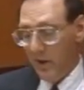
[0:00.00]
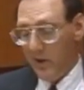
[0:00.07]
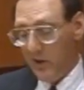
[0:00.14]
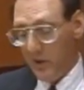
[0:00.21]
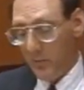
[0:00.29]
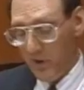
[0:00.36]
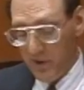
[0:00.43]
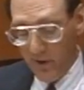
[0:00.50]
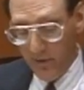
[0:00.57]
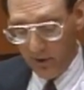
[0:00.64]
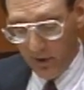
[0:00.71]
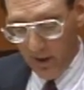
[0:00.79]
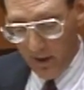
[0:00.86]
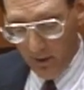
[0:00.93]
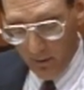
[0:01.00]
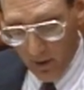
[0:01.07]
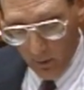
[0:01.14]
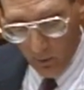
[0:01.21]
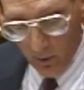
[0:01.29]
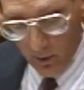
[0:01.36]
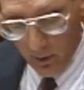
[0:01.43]
specifically, there
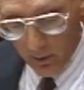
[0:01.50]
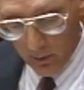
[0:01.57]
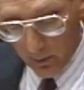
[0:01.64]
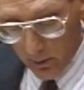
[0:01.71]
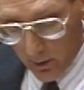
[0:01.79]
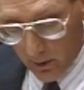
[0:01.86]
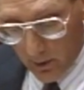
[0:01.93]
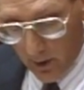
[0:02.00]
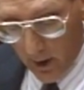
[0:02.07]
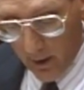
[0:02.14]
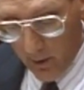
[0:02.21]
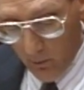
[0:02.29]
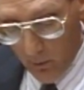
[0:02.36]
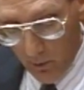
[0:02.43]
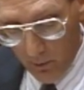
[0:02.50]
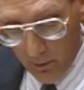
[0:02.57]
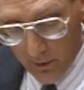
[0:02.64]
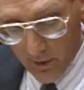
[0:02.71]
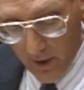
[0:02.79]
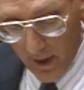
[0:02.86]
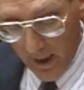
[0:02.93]
were cutting
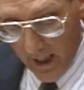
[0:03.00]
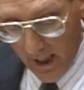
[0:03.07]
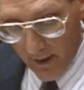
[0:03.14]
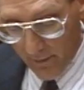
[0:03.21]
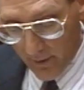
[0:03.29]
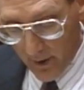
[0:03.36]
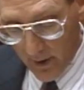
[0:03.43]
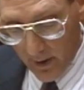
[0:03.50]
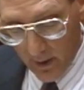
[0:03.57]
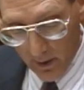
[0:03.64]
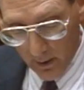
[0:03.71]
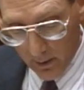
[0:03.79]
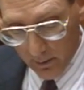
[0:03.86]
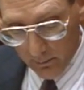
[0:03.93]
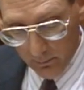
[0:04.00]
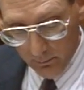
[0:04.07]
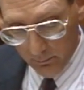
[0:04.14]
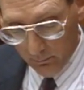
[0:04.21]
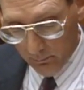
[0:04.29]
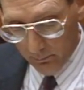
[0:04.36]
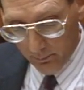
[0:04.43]
wounds on the
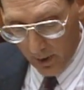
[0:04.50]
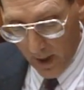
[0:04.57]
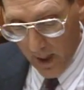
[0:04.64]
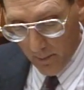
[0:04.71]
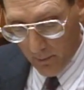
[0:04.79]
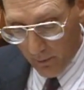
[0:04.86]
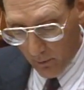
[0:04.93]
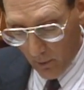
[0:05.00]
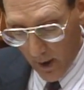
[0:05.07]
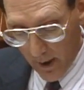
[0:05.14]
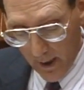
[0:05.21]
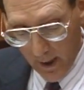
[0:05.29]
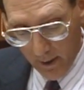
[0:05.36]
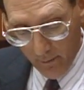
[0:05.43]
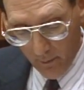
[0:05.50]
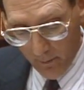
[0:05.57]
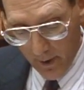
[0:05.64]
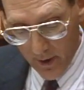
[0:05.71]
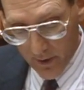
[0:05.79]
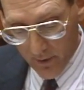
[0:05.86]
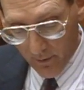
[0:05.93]
palm of the right hand, at the
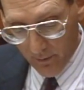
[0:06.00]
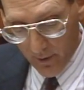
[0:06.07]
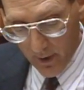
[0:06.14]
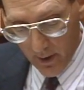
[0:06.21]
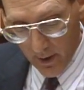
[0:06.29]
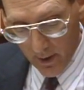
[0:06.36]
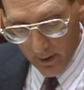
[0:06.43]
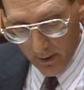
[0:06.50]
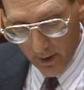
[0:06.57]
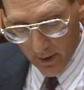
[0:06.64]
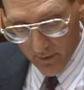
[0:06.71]
base of the index